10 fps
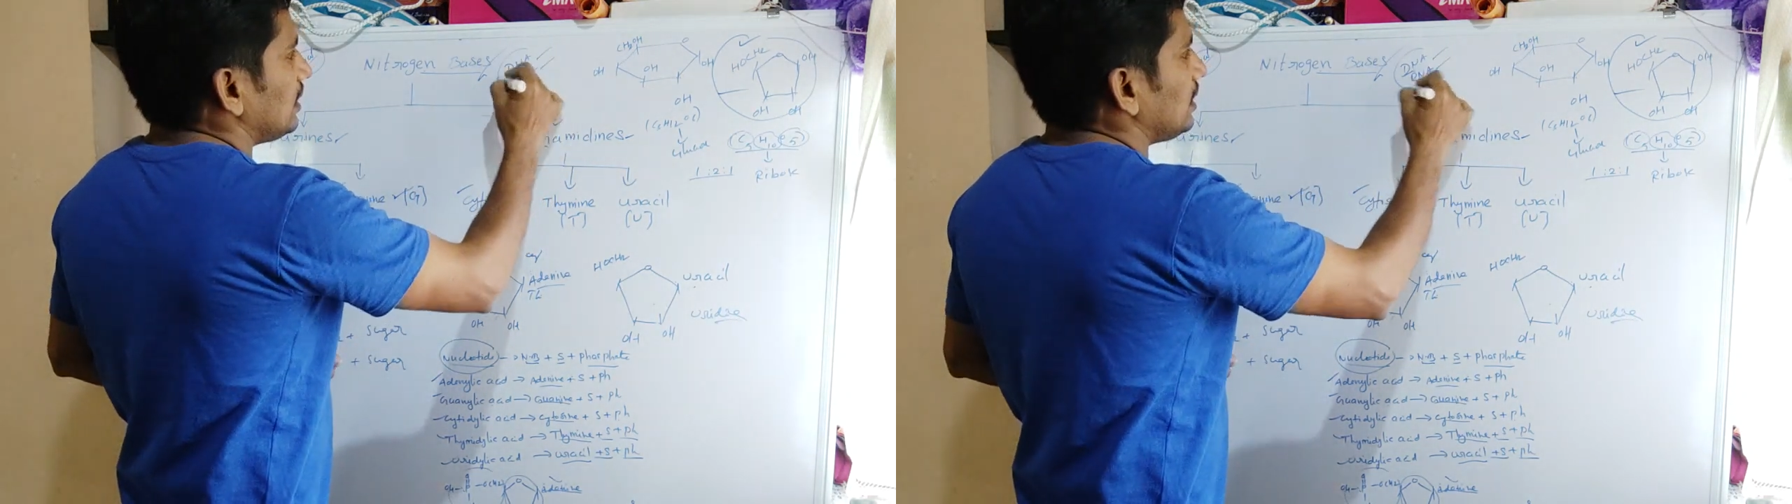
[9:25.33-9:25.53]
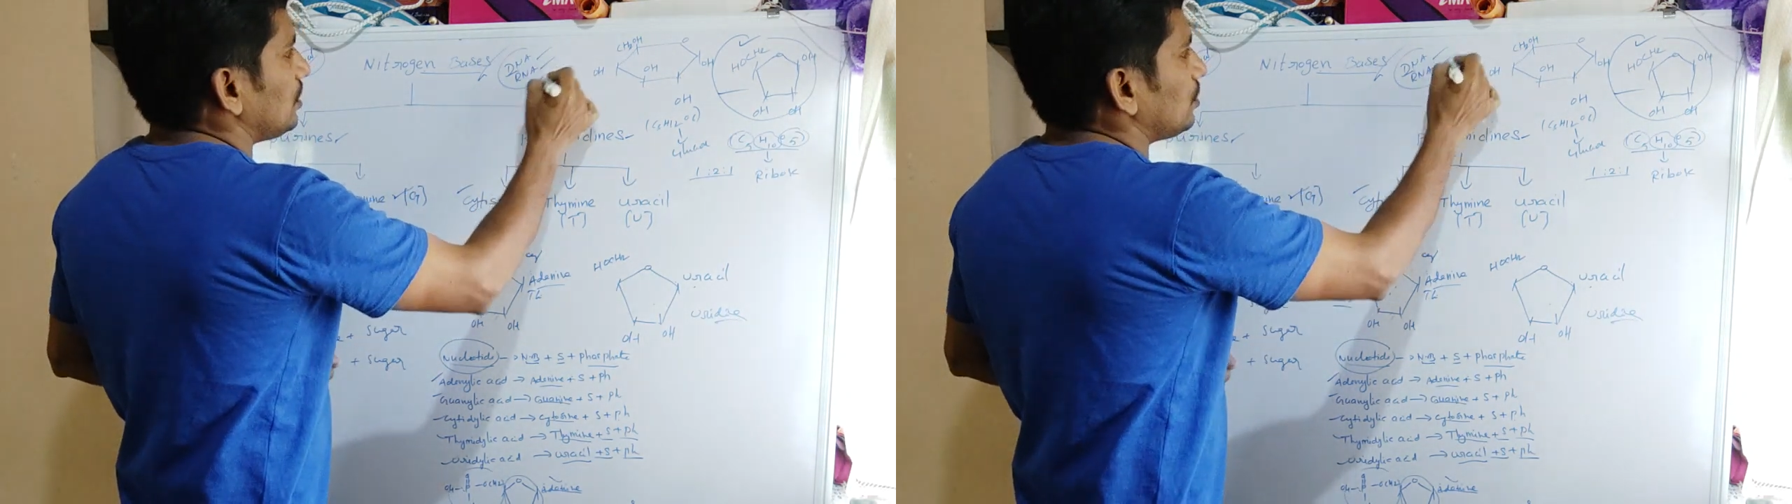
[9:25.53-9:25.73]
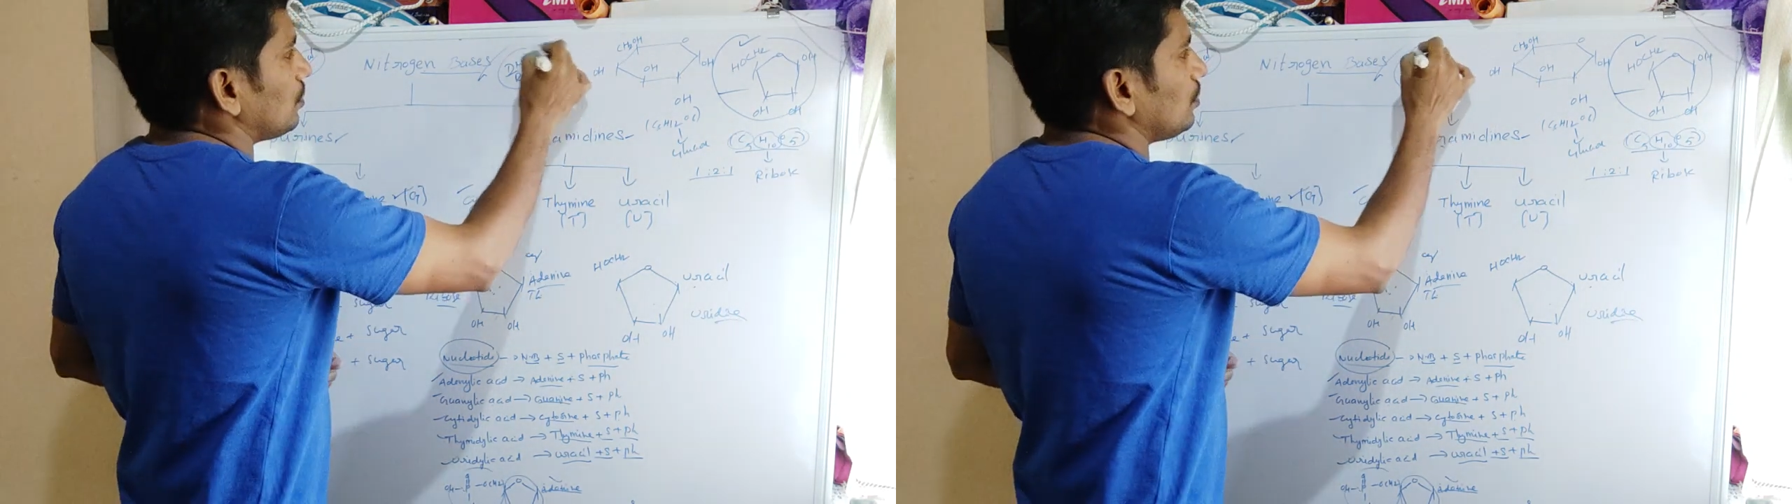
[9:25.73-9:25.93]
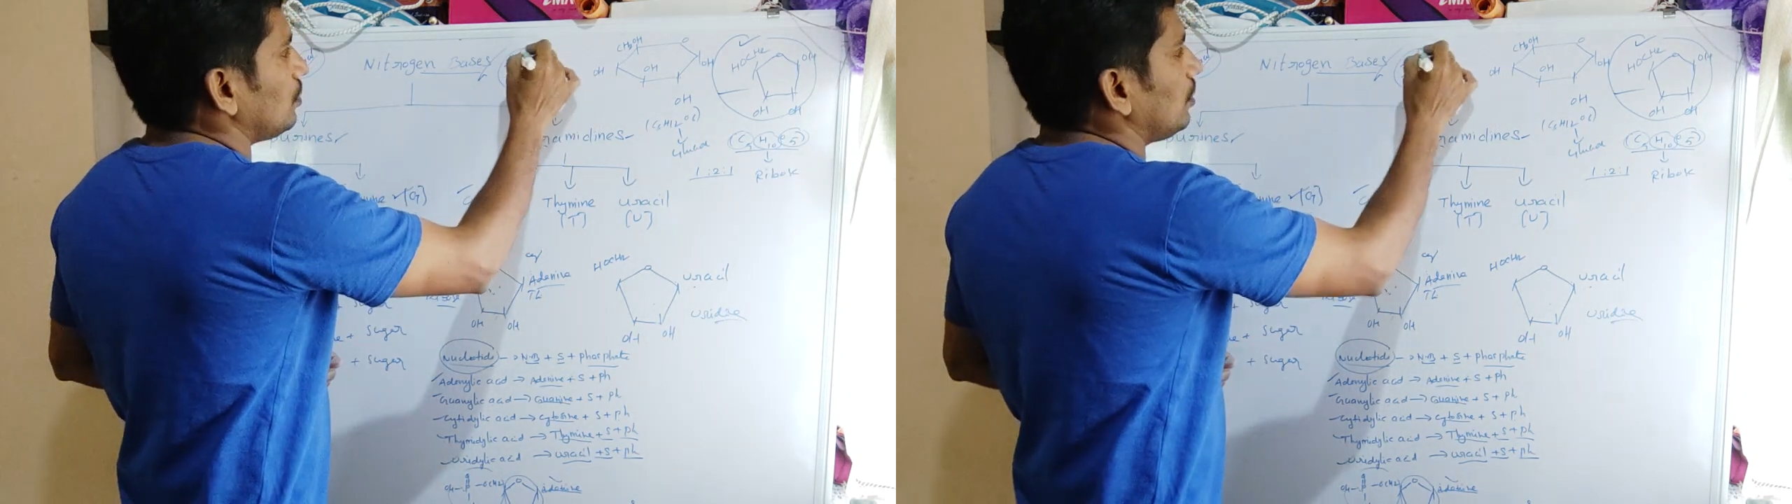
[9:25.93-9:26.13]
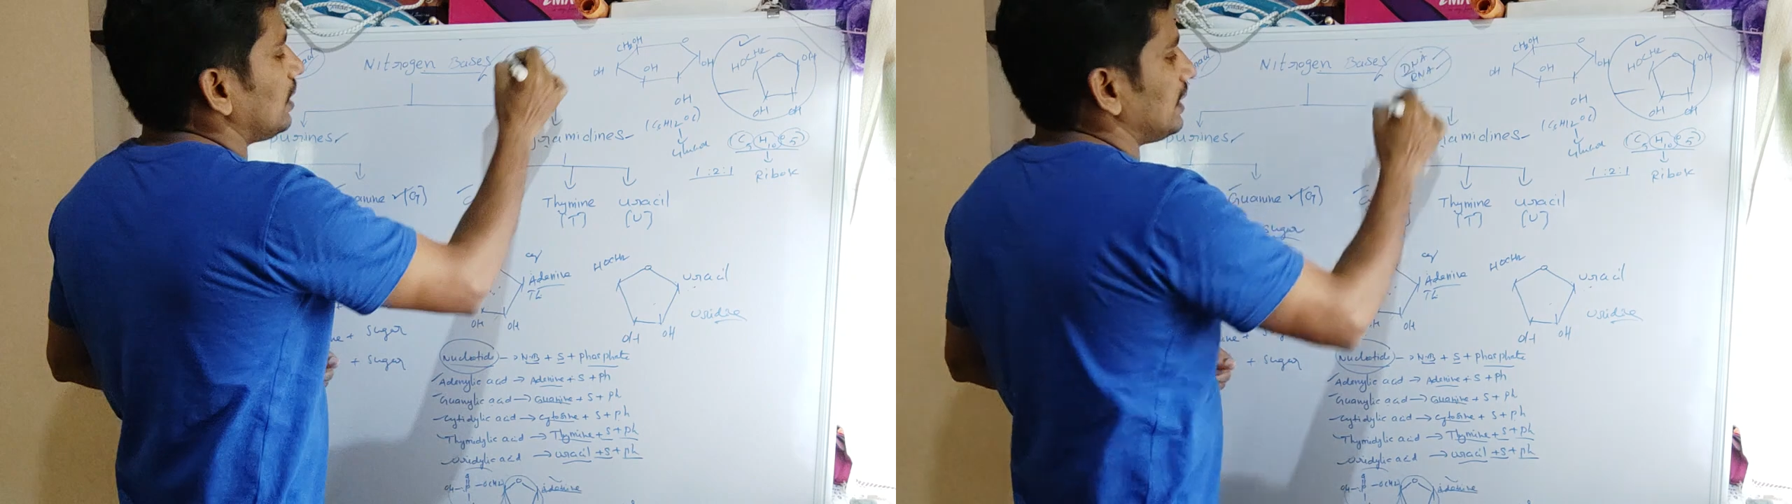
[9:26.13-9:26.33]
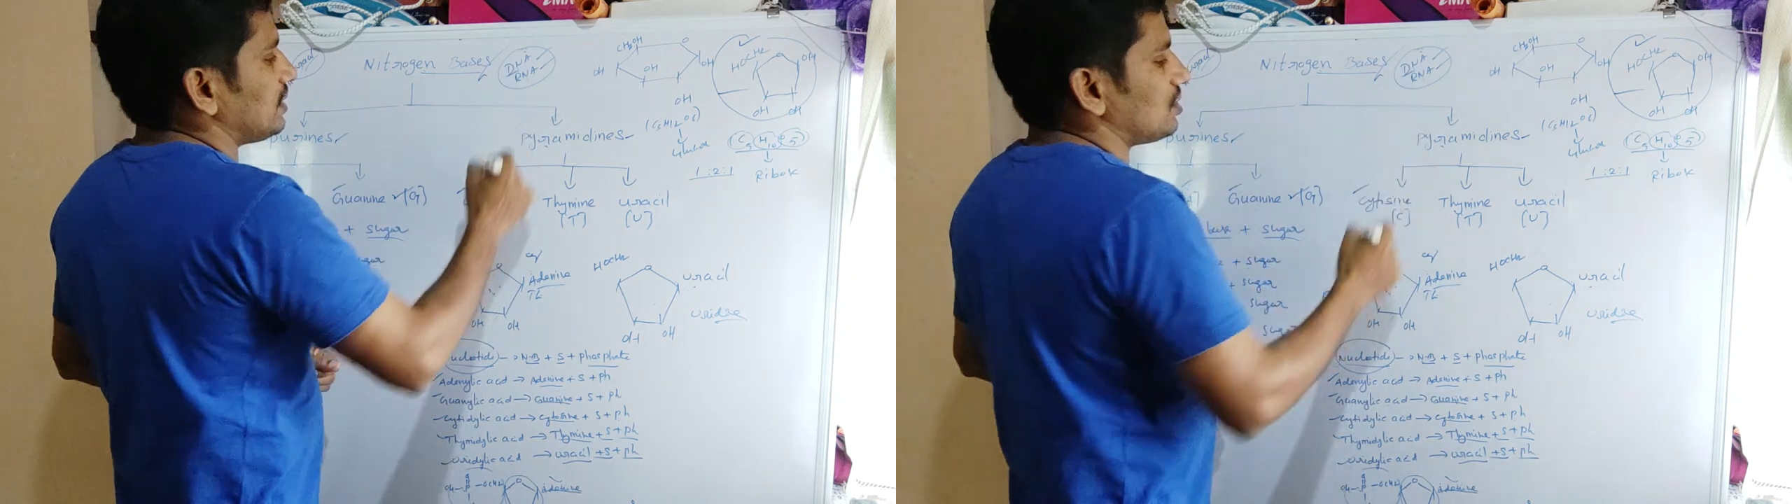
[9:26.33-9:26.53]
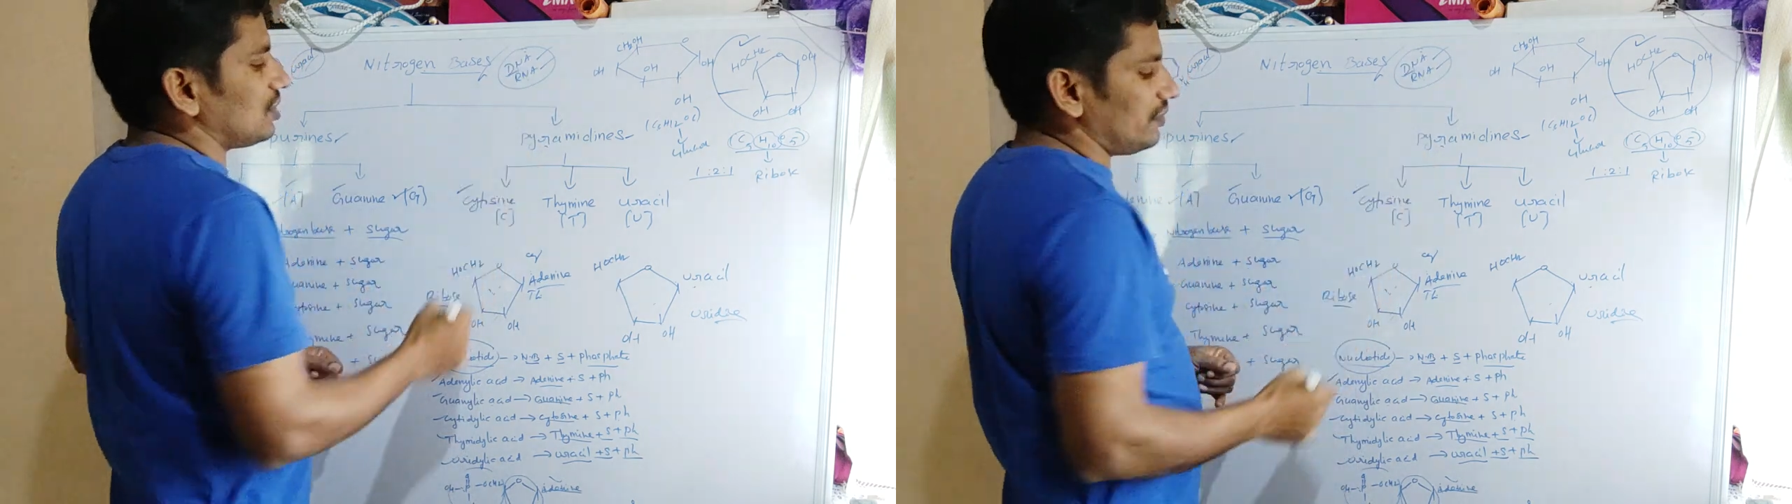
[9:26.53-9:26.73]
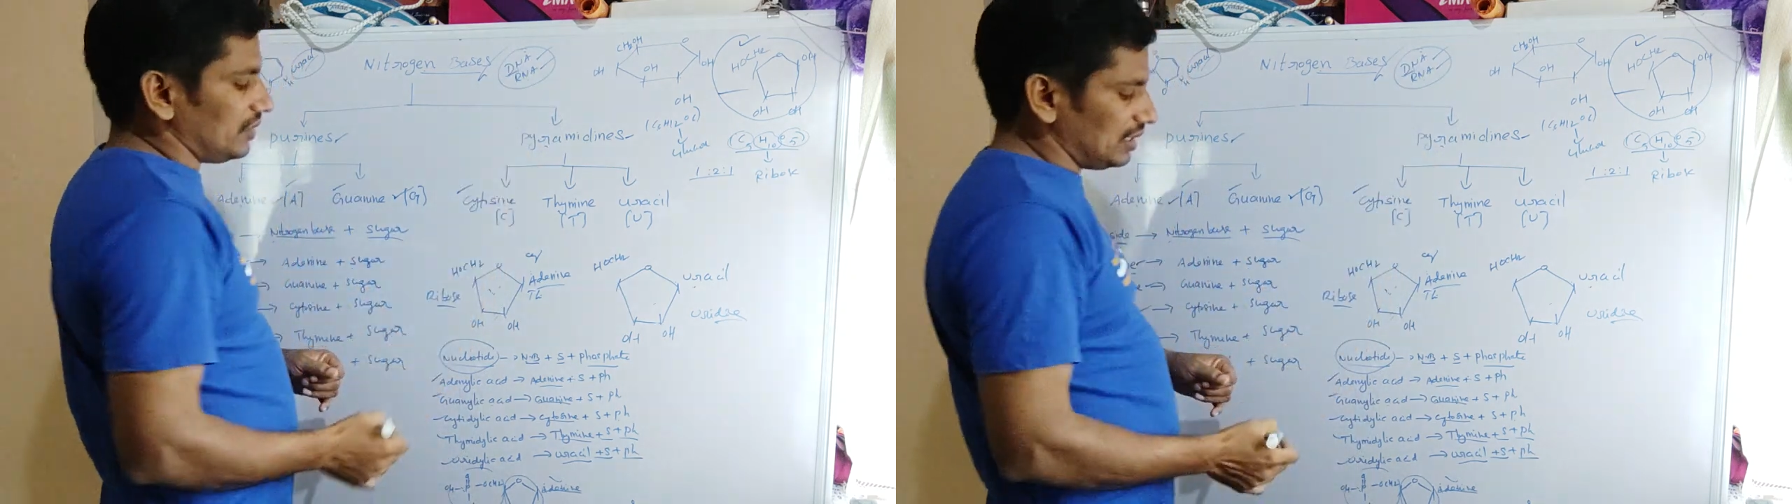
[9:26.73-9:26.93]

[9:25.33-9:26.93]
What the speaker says: These two consist of